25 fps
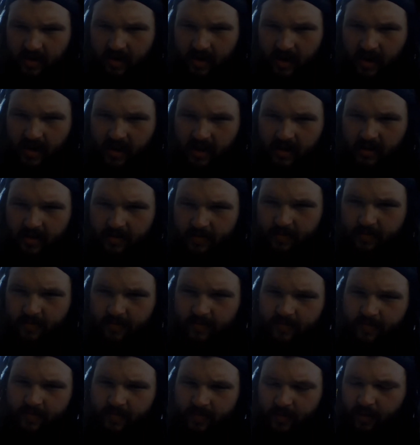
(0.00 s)
Hey,
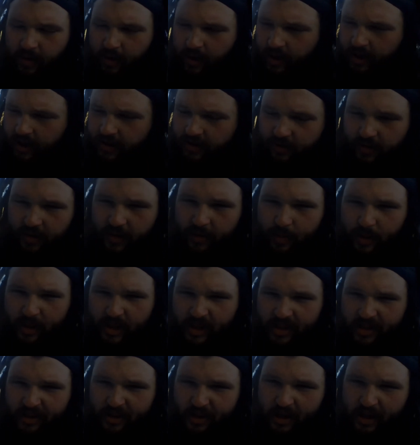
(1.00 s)
greetings from
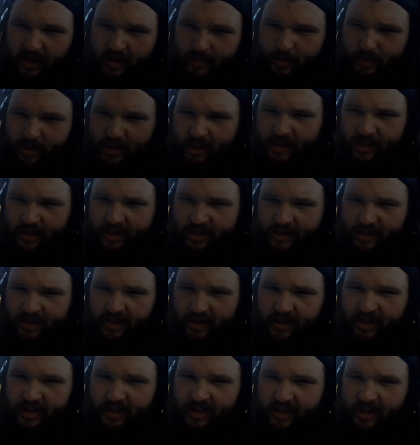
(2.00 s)
New Hampshire.
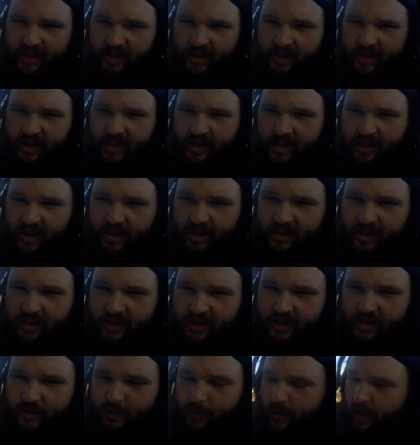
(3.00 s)
We
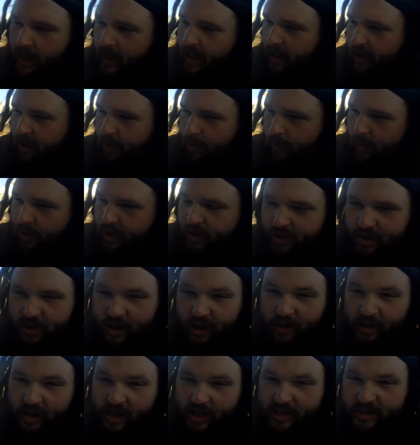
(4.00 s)
got a little bit of
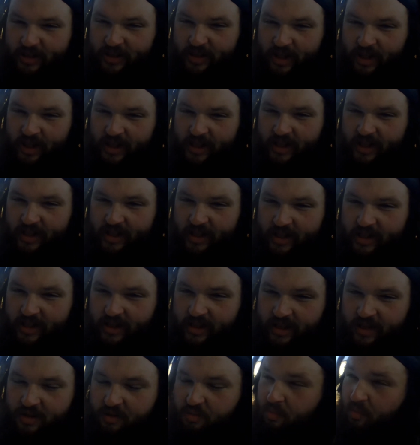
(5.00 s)
snow last night
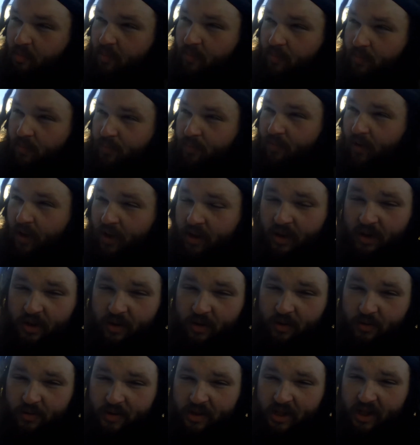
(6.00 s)
and it's fairly
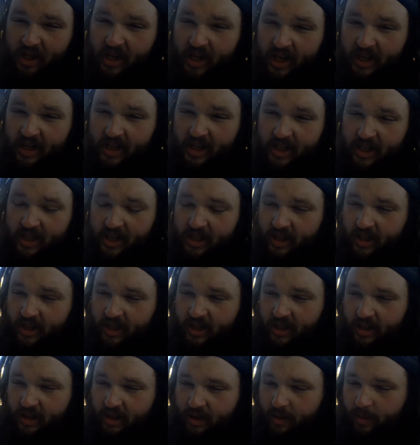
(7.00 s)
cold today,
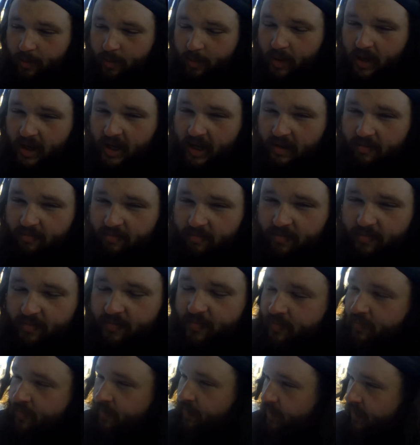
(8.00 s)
but
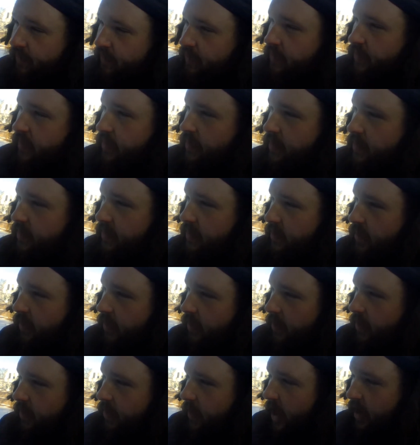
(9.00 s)
I
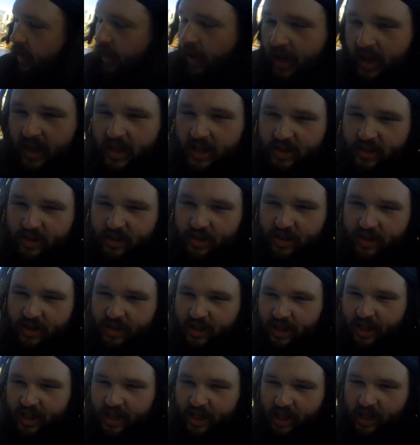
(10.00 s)
reckon it's a
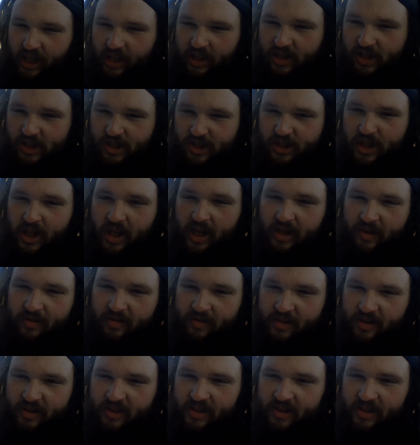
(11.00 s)
good thing I like the snow.